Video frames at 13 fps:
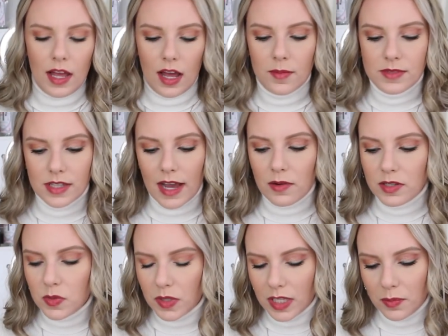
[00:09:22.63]
um, so that
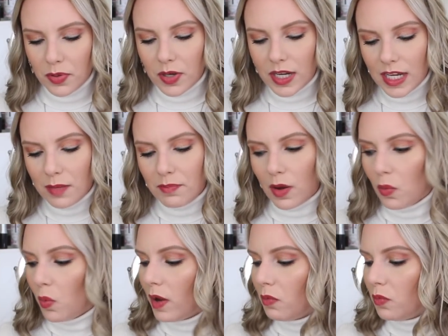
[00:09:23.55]
one's really pretty,
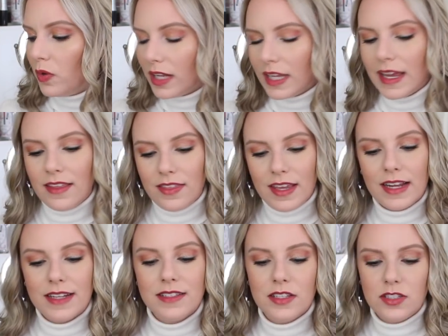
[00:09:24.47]
but what really I
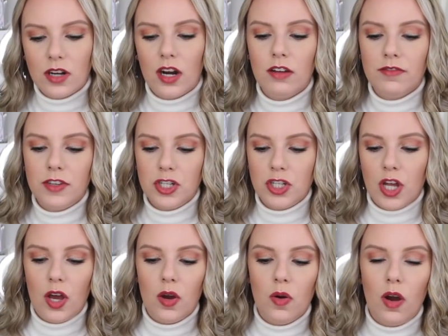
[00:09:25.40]
think is the star of the
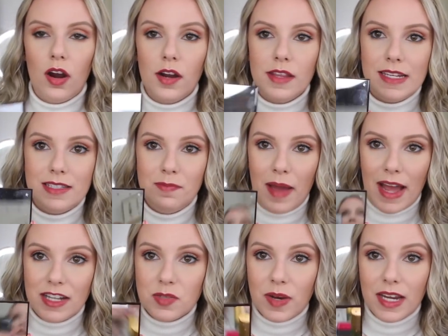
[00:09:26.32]
show are these
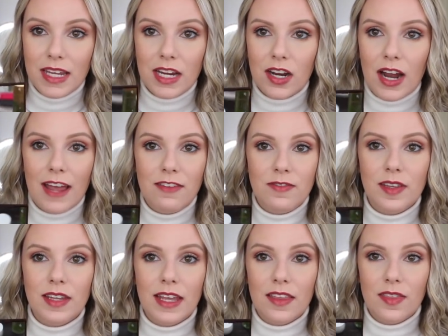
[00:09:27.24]
mattes right here. I
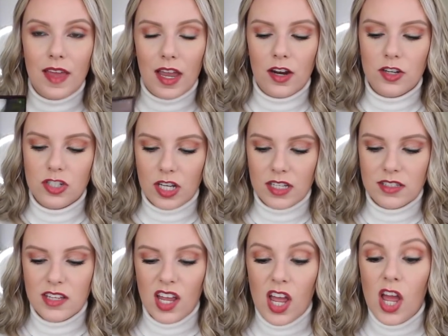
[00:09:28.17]
feel like they are
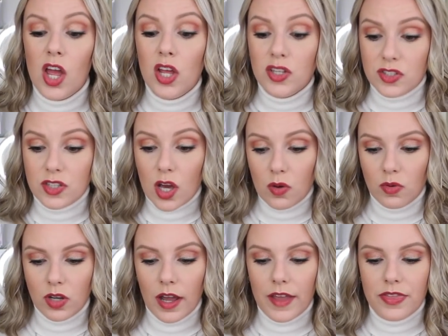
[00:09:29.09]
just
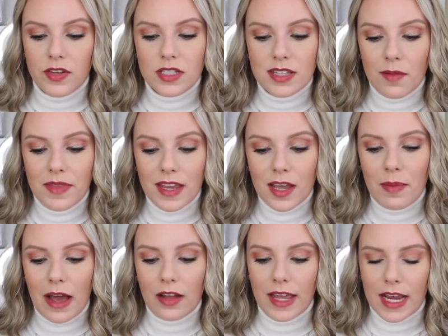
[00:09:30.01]
so good. There's something
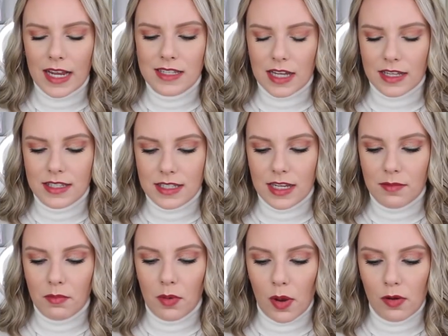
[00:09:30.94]
about like a dusty
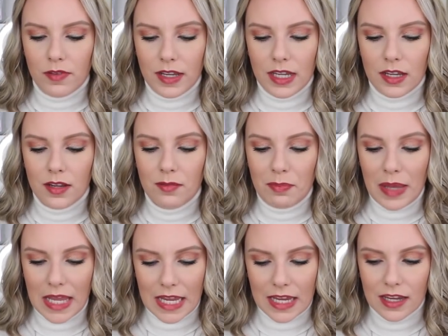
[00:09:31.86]
mauvey
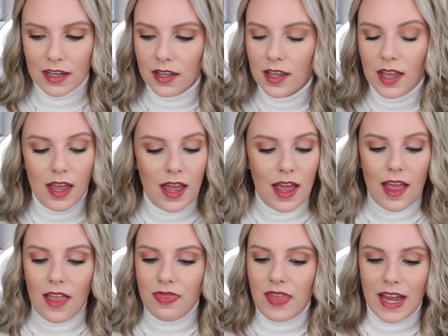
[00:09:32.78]
pink
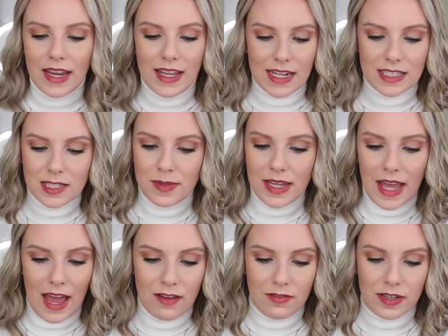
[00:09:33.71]
that gets
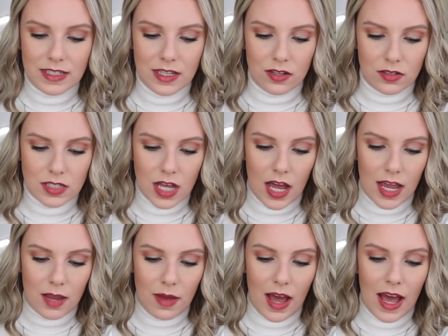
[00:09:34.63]
me every single
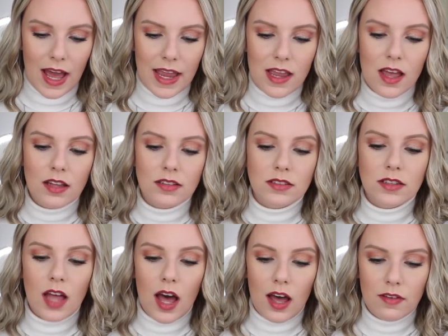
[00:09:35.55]
time. I
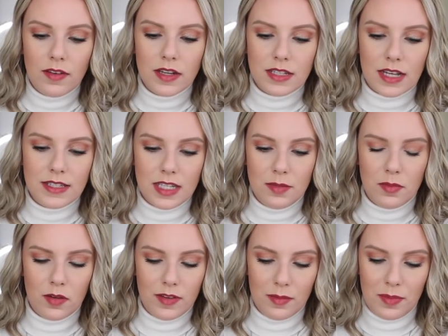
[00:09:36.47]
love dusty
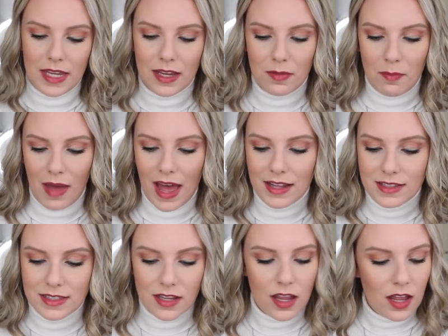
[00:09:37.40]
mauvey pink
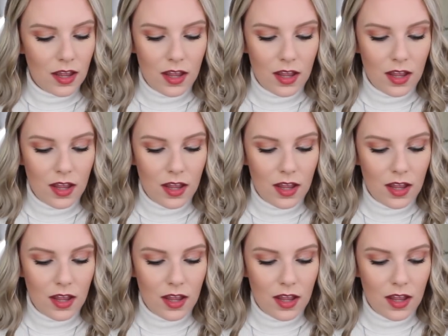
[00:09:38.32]
mattes.